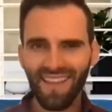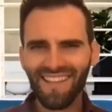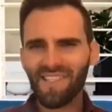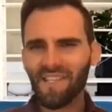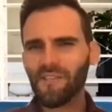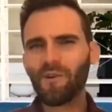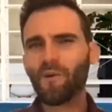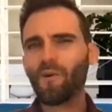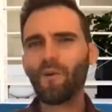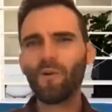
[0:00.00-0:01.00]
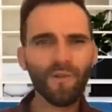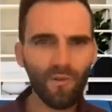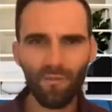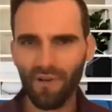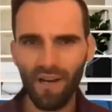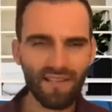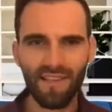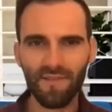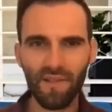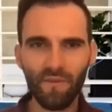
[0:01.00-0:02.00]
It's such an old school
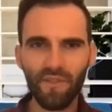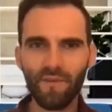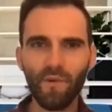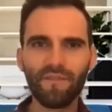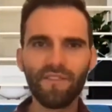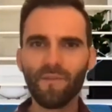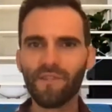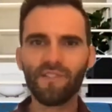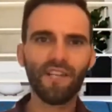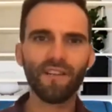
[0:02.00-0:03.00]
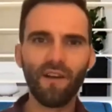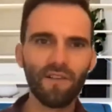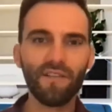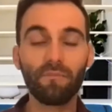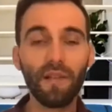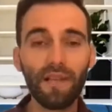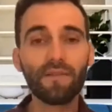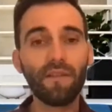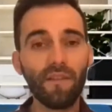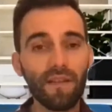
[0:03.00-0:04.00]
process. Like we have so much technology in place.
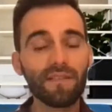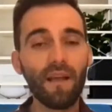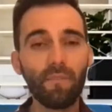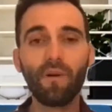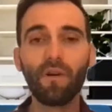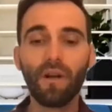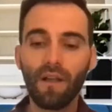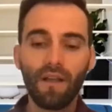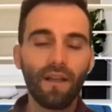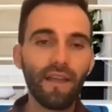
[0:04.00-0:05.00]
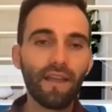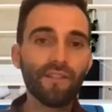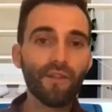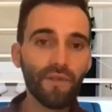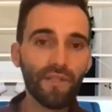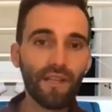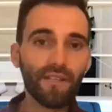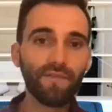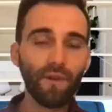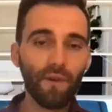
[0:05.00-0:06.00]
So I'll give you an example. In 2
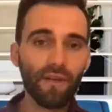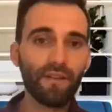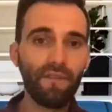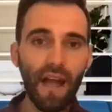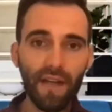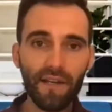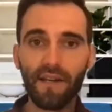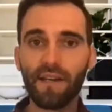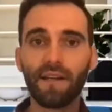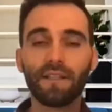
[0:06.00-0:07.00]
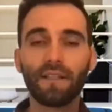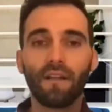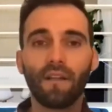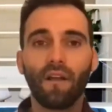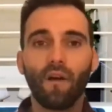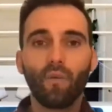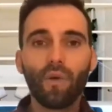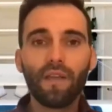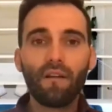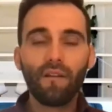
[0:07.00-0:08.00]
states, Florida and Nevada,
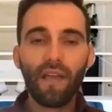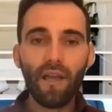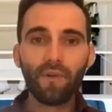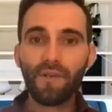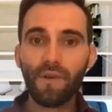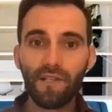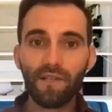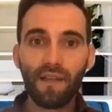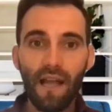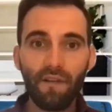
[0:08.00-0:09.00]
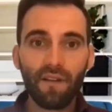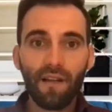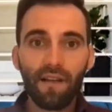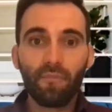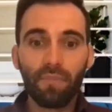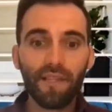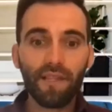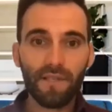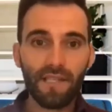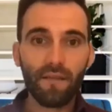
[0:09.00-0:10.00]
we are able to actually have a client complete
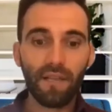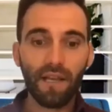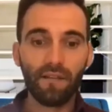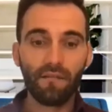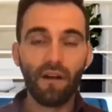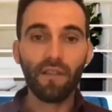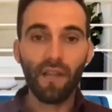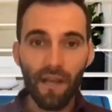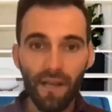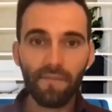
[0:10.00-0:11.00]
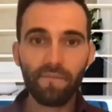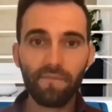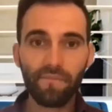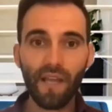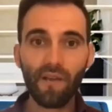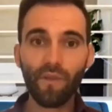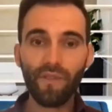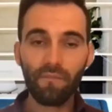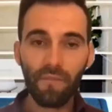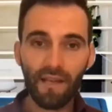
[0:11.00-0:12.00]
their estate plan online and
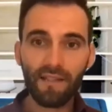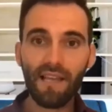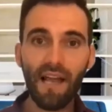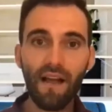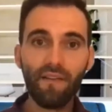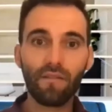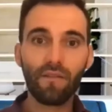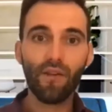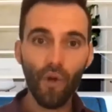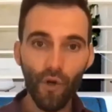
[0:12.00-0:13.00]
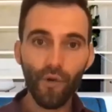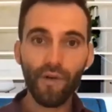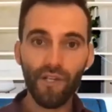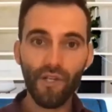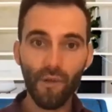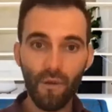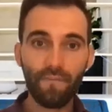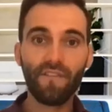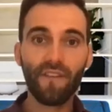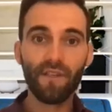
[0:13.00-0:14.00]
within minutes have a notary show
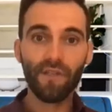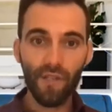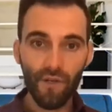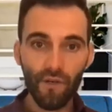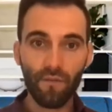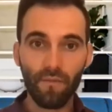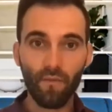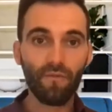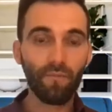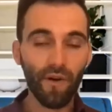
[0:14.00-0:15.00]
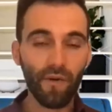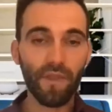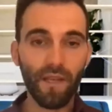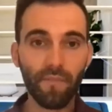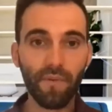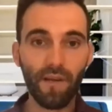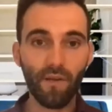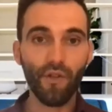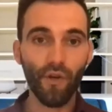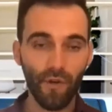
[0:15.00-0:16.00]
up via Zoom. We partner with a company
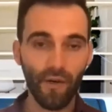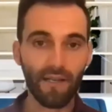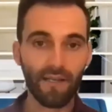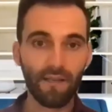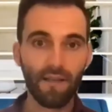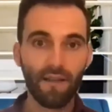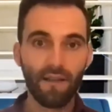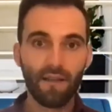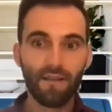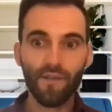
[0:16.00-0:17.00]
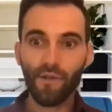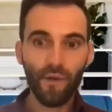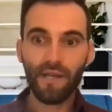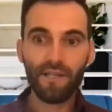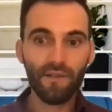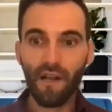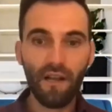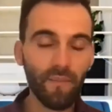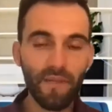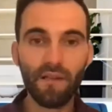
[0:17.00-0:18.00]
called Notarize to notarize your
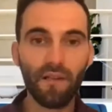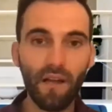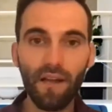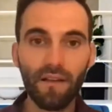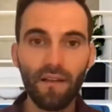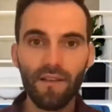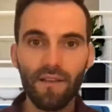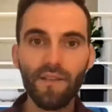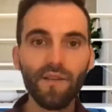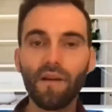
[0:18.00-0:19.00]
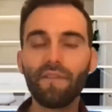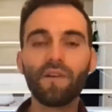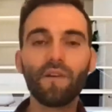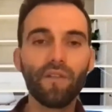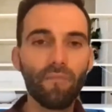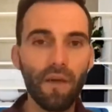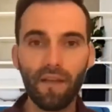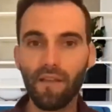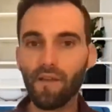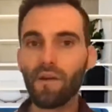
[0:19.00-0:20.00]
documents online. So you don't have to go to the
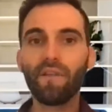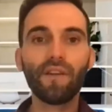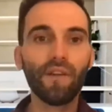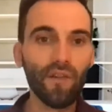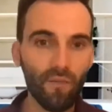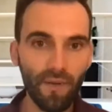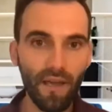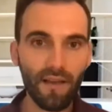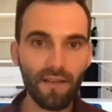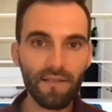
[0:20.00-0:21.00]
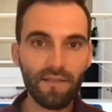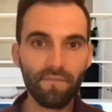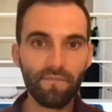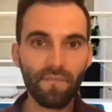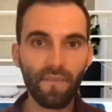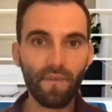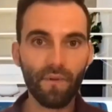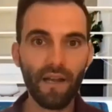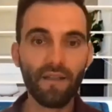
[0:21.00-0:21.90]
bank. You don't have to go to UPS. right?